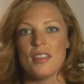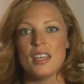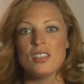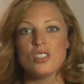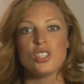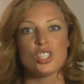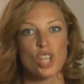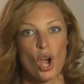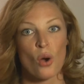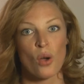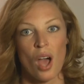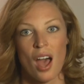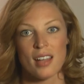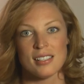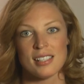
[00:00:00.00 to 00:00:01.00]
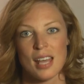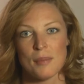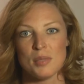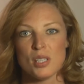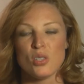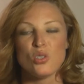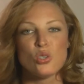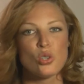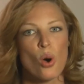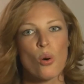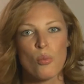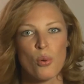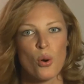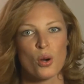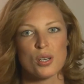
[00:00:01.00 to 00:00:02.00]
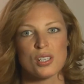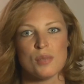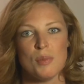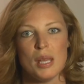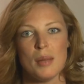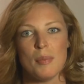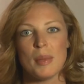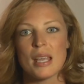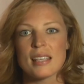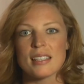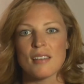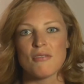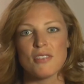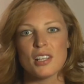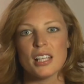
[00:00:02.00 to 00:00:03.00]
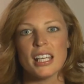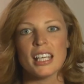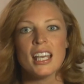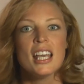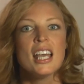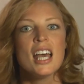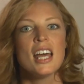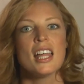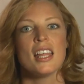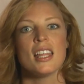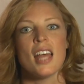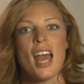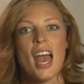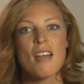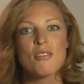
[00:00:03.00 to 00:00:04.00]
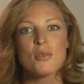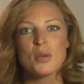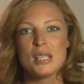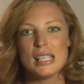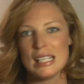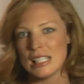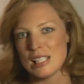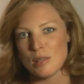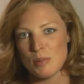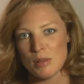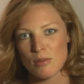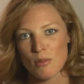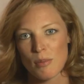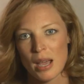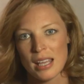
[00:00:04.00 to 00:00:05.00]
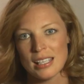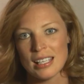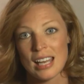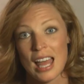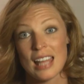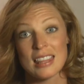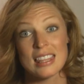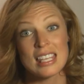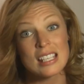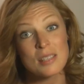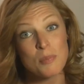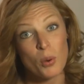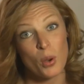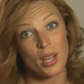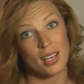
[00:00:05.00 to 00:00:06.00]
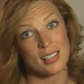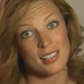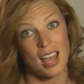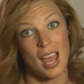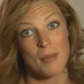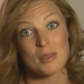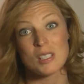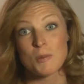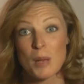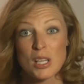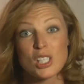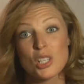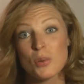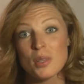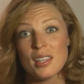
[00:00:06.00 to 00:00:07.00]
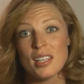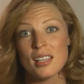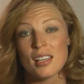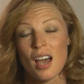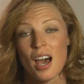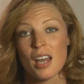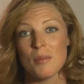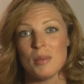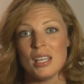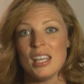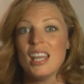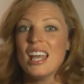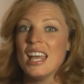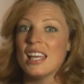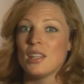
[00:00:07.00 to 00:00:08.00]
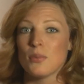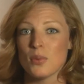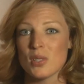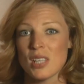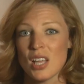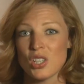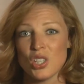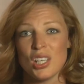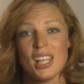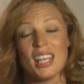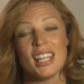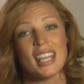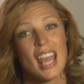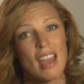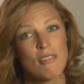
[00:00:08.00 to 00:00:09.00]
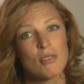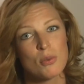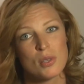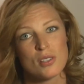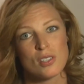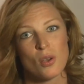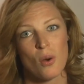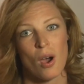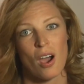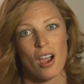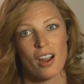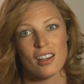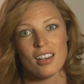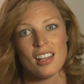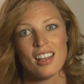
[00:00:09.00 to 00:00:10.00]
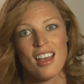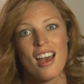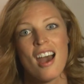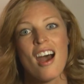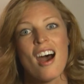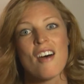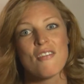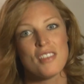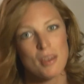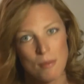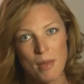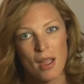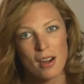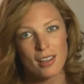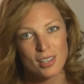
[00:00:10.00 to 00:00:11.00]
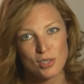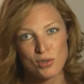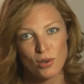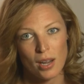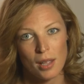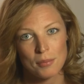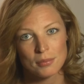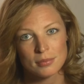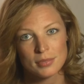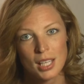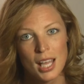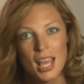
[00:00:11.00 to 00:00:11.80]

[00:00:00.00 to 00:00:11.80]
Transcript: This show concept is so important to me because I feel like everyone needs to be reminded at this point in time, especially with the economy and the recession hitting everyone so hard, of the American dream.